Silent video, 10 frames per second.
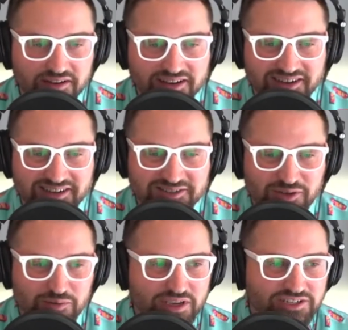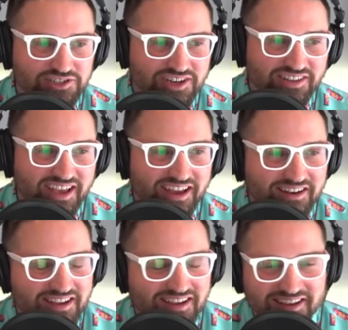so that we can share that.
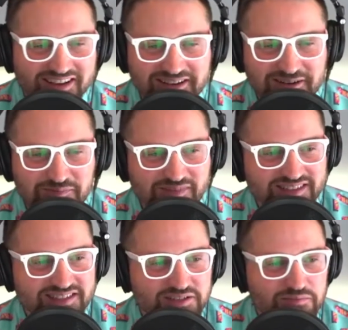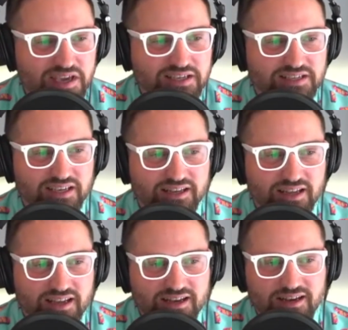That sounds amazing,
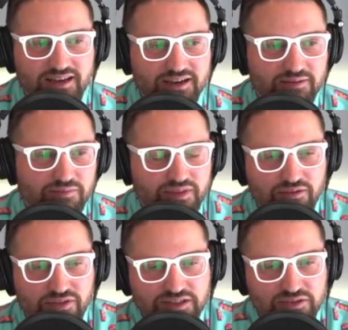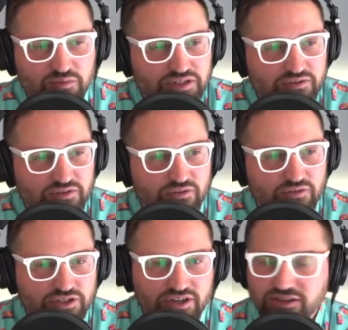and thanks so much for
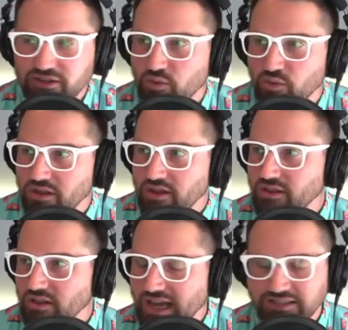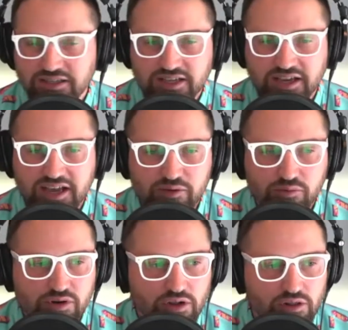sharing this. One of the last things I kind of
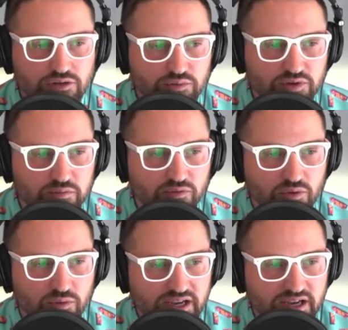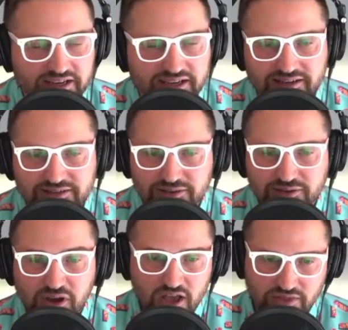want to close with before we kind of get into
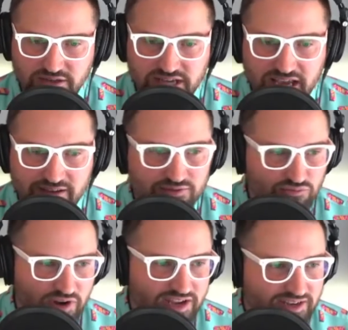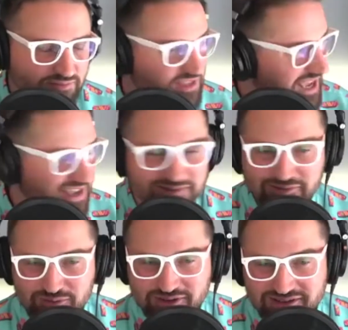Dave's Random 10
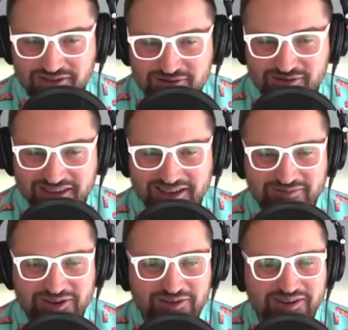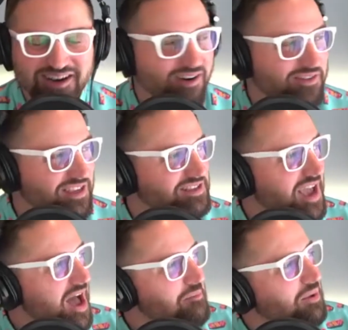is what's the new thing I'm doing here on these,
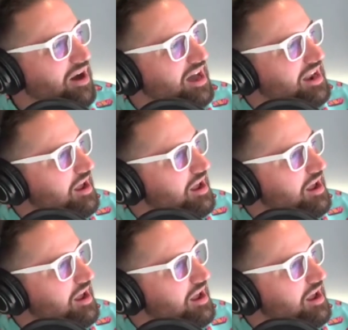but